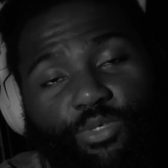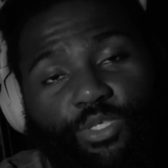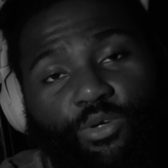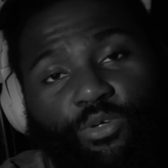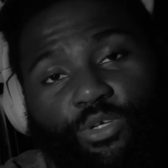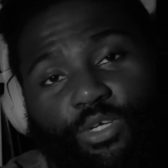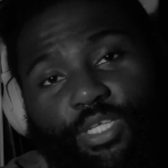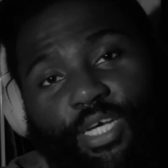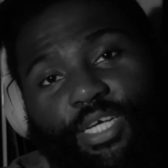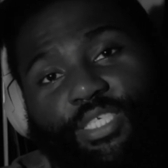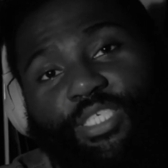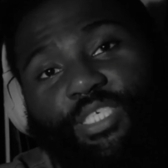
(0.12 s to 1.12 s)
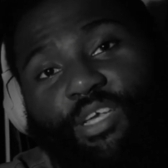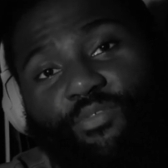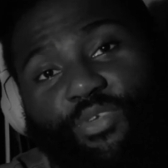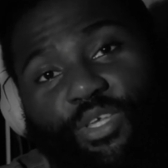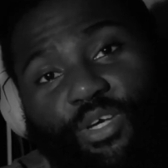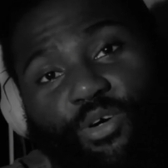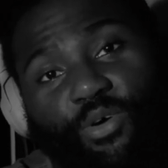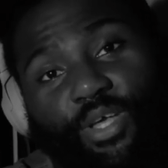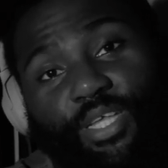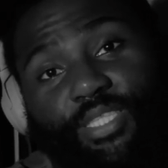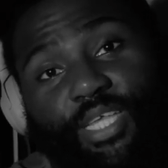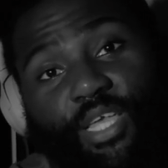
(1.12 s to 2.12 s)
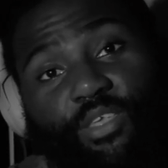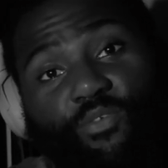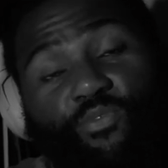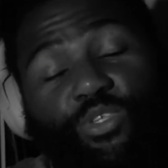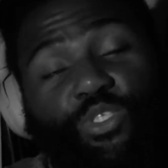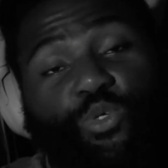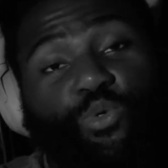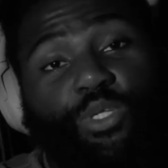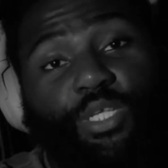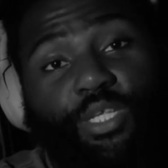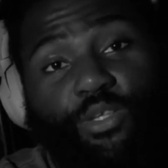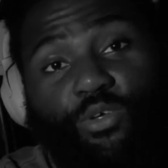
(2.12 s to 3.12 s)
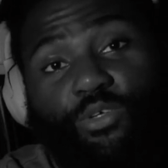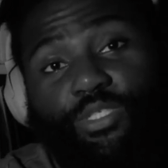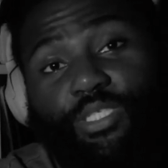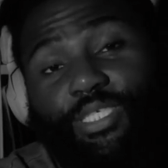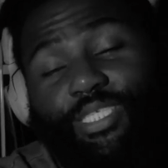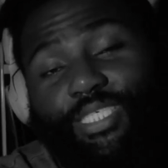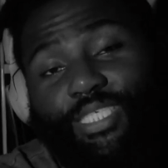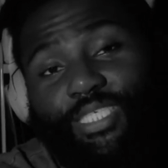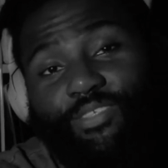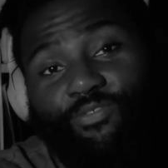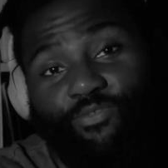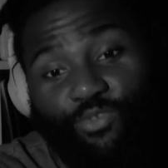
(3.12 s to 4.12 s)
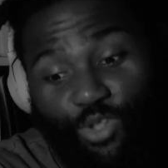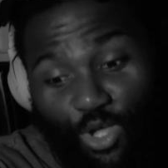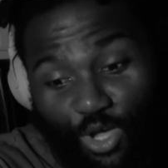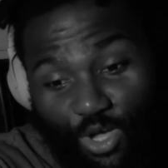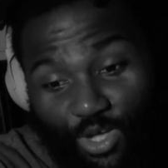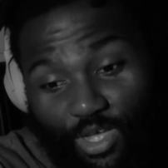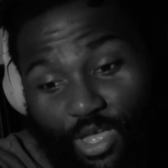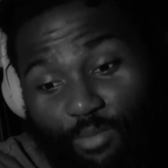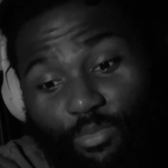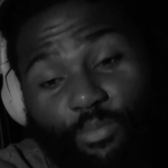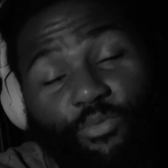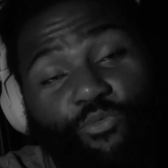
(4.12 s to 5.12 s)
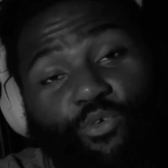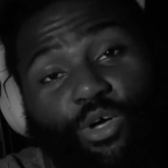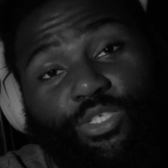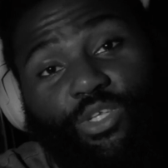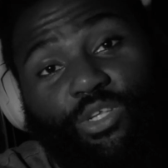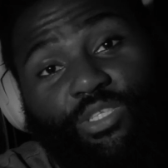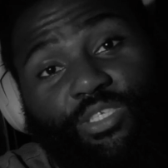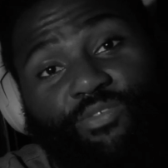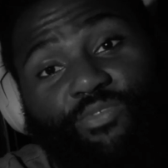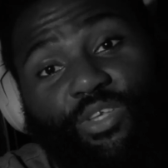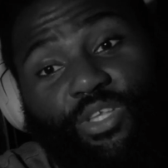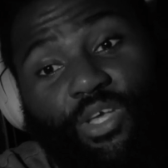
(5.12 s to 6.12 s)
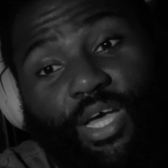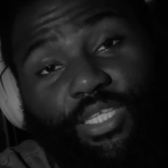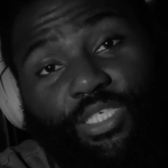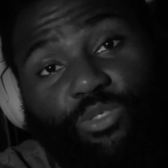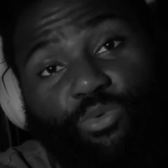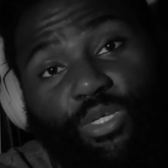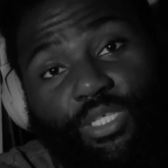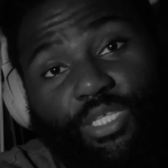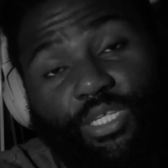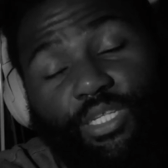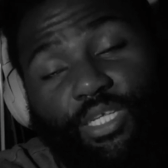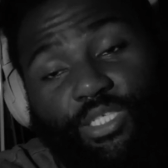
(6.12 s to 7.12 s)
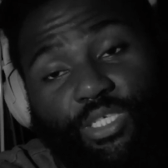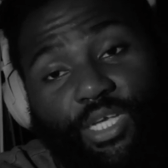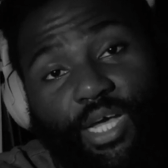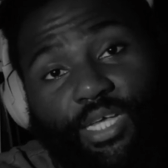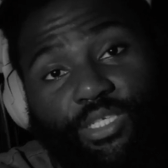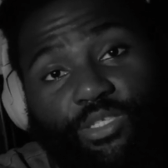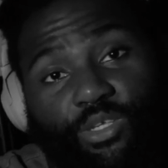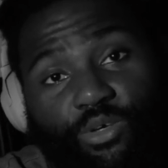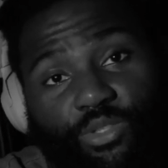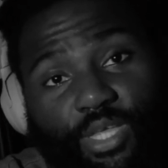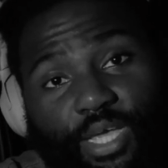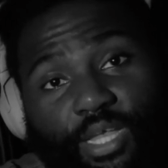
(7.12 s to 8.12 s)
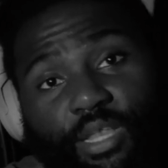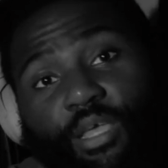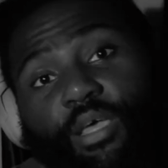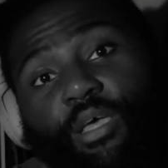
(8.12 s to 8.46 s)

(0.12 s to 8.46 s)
What's going on, y'all? It's JBO, and thank you for tuning in on to this vlog. But before I start this video, I just wanted to let you guys know that